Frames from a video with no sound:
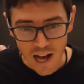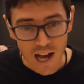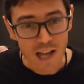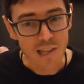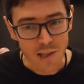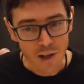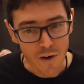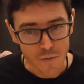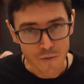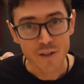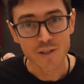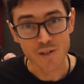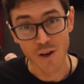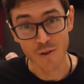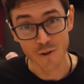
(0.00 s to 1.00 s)
I love
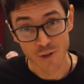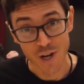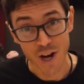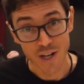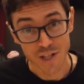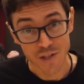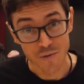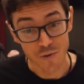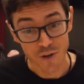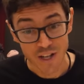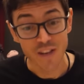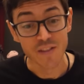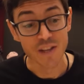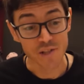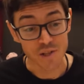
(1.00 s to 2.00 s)
Southern Chinese food.
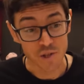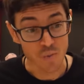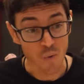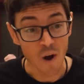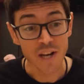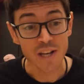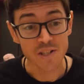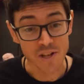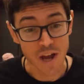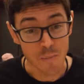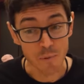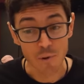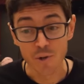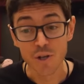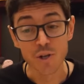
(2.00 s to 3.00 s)
And this is one
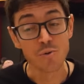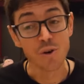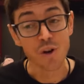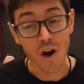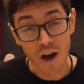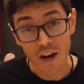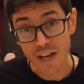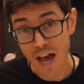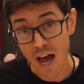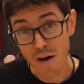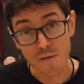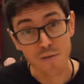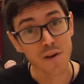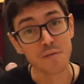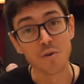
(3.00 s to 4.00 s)
example you gotta
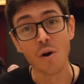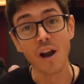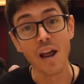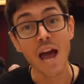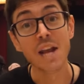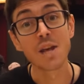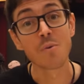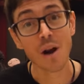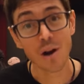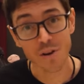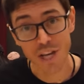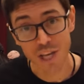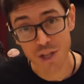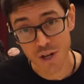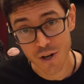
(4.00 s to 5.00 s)
have if you are
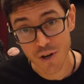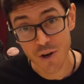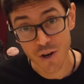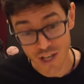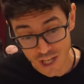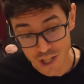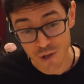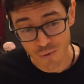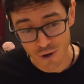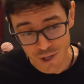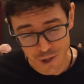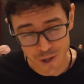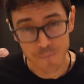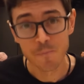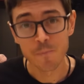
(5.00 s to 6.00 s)
anywhere in the
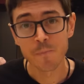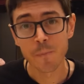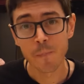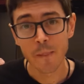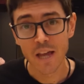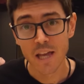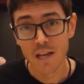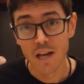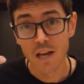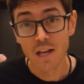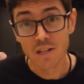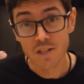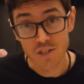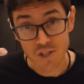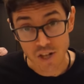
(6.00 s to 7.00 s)
region.
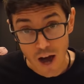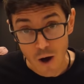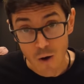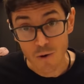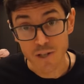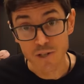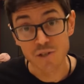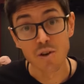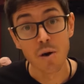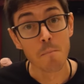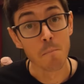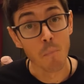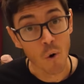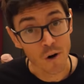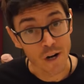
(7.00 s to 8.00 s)
Zhao is
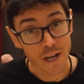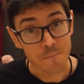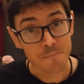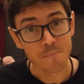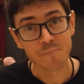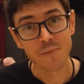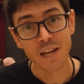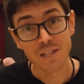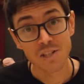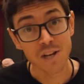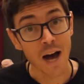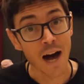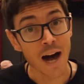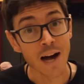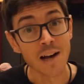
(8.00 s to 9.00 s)
morning,
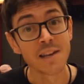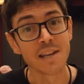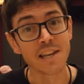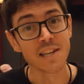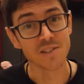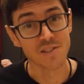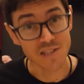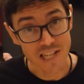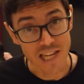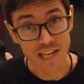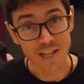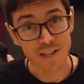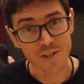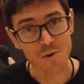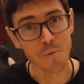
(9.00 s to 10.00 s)
cha is
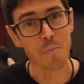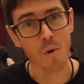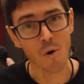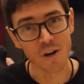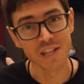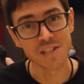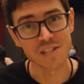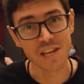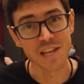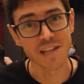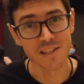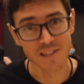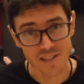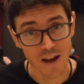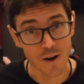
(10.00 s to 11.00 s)
tea. So morning tea,
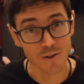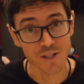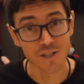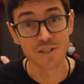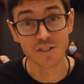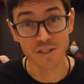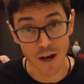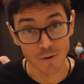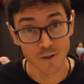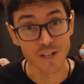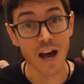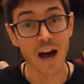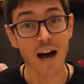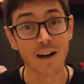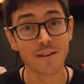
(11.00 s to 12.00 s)
zhao, zhao
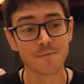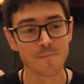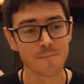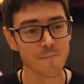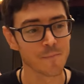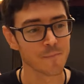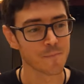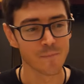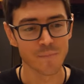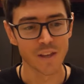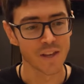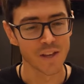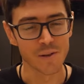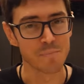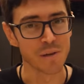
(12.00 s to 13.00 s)
cha.
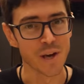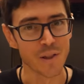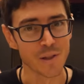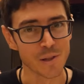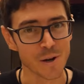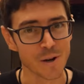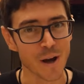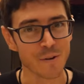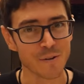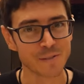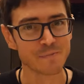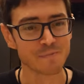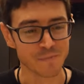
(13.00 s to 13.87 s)
Be on the lookout.